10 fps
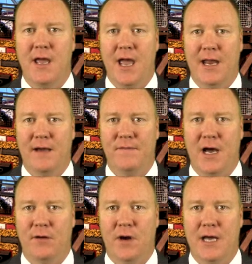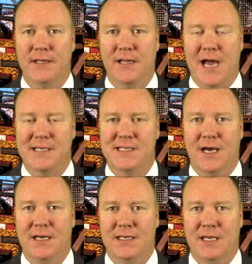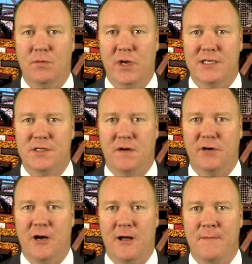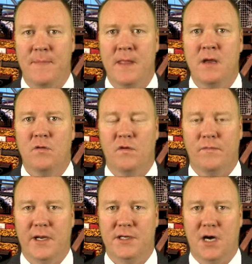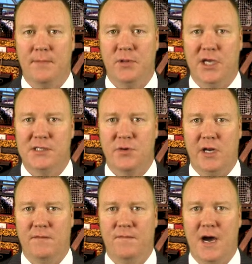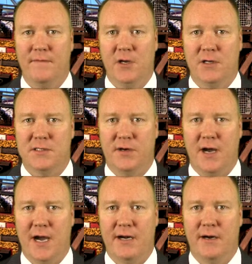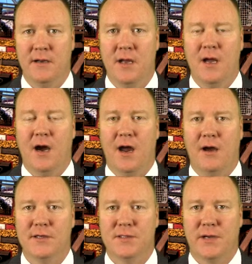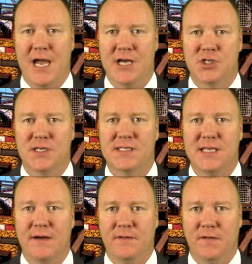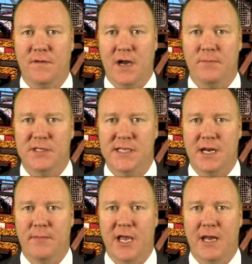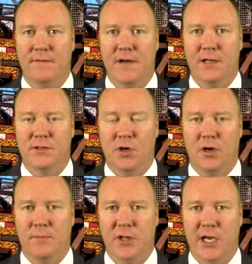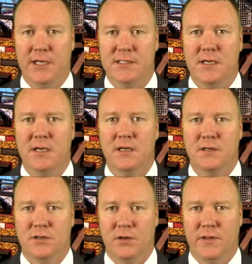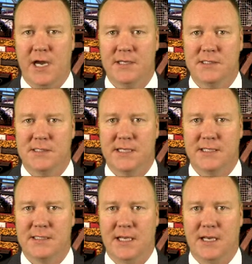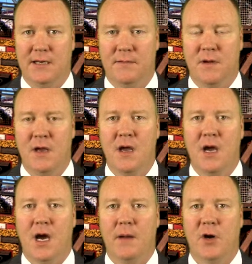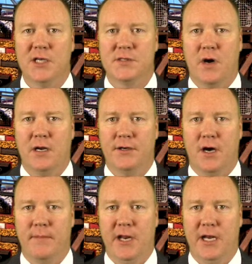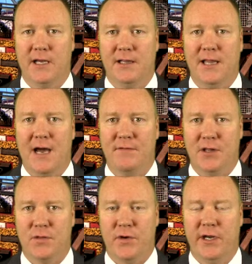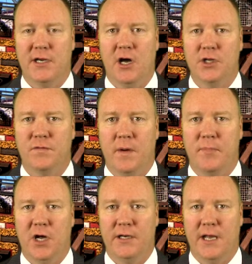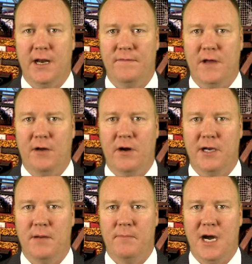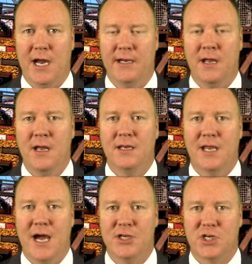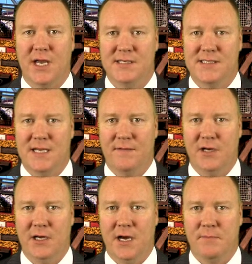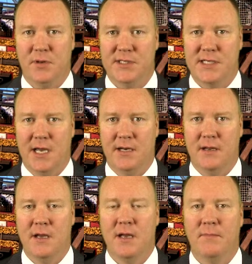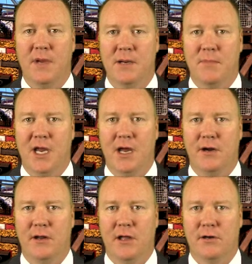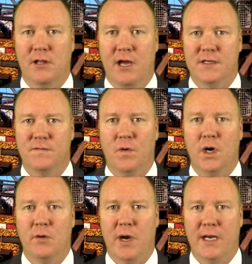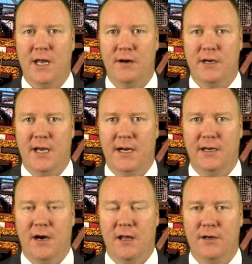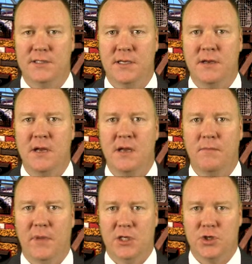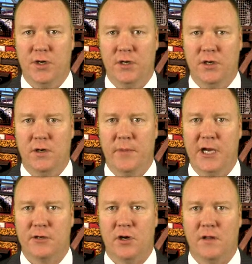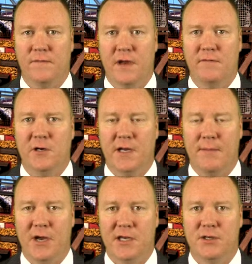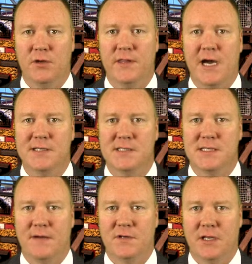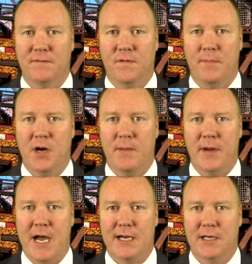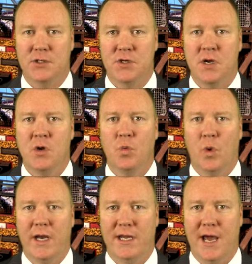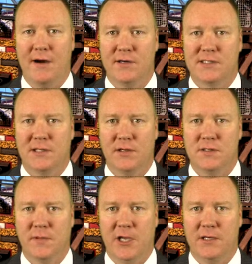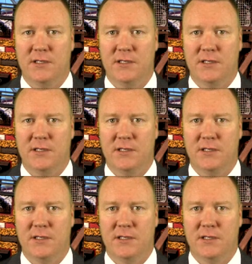NFL run the last 19 weeks overall, with my top plays rated 5 units or higher. I also cashed 75% of my NFL total plays in 2016. I'm also on a dominating 11-3 college football and NFL run combined, cashing at 79%, making my $100 clients $4,190. Make sure you do your bankroll a favor and get my 2017 football package right now exclusively at